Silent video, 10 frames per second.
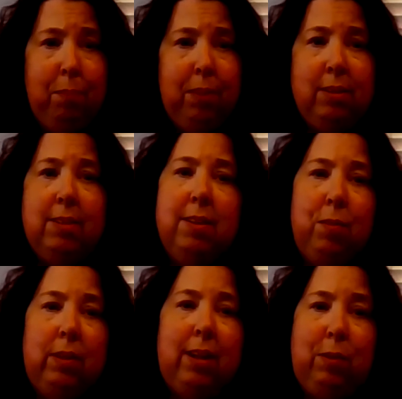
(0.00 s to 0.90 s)
There's a
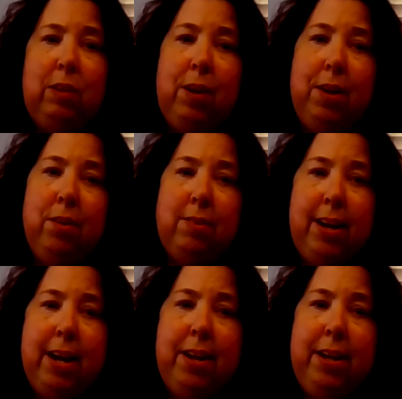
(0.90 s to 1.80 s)
different level of
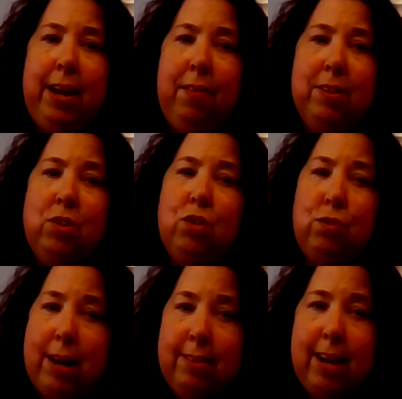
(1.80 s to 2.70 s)
understanding and the
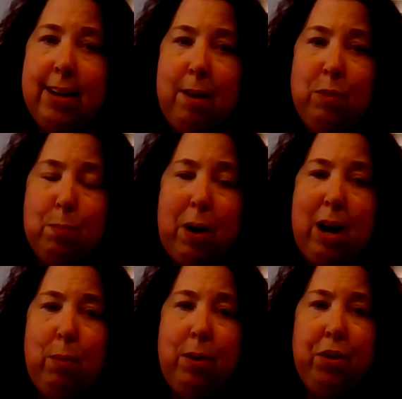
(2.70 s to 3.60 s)
stress that comes
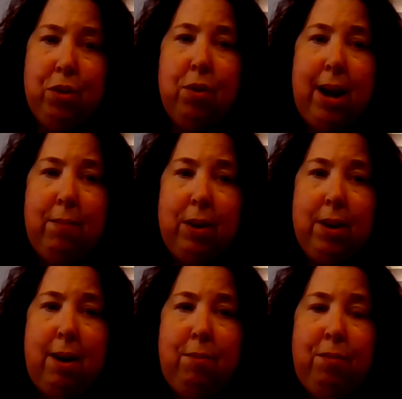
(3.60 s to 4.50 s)
by when you don't have
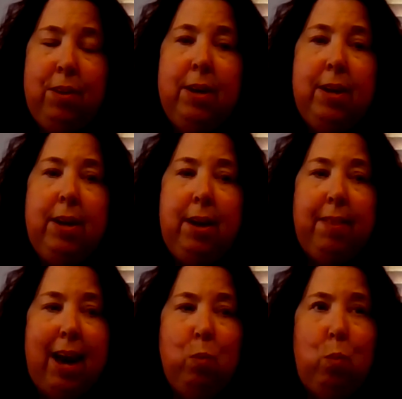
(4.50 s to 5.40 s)
enough
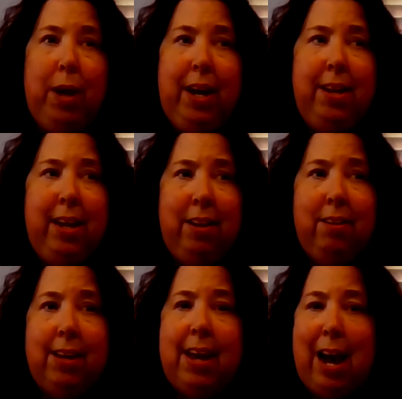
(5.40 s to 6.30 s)
that we need
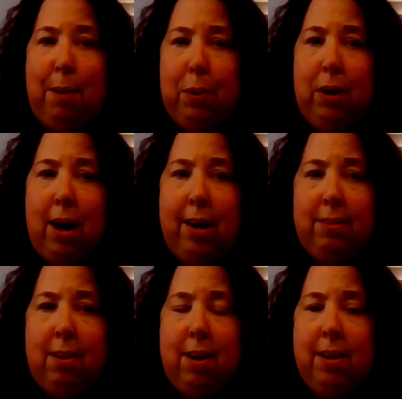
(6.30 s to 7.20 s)
to capitalize
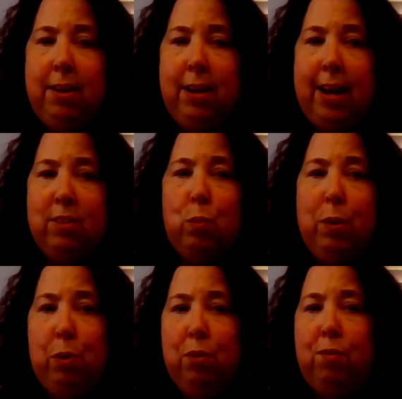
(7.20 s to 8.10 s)
on as we
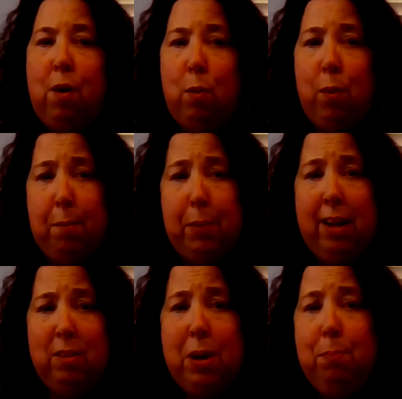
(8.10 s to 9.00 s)
move forward,
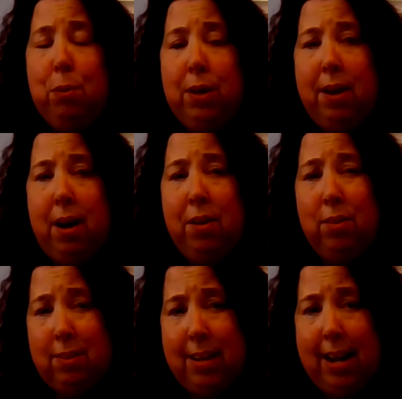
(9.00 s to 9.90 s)
because people can
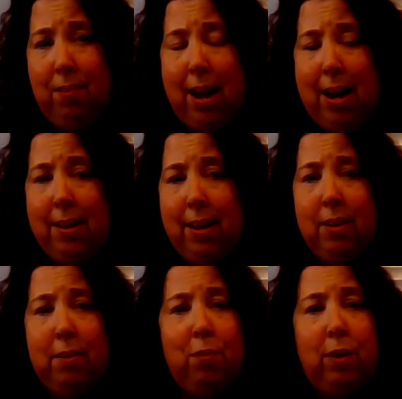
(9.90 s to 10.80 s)
understand that at a
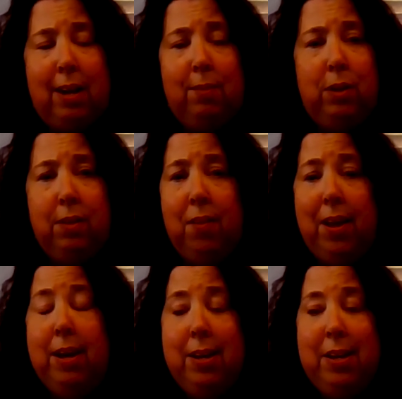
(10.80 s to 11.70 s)
different level than
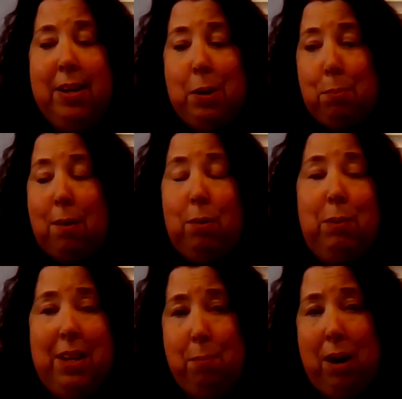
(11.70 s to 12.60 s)
they
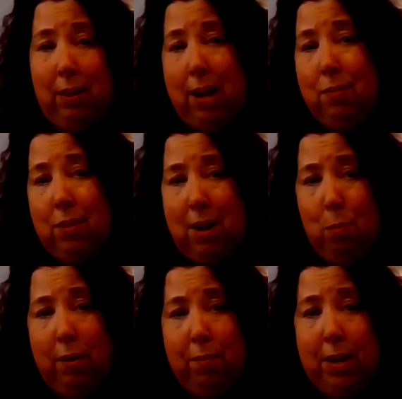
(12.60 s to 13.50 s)
probably in my lifetime
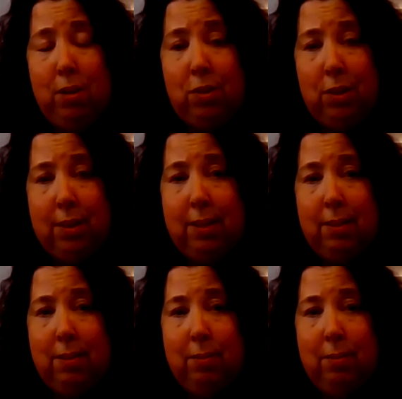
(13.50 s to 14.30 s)
would have understood it.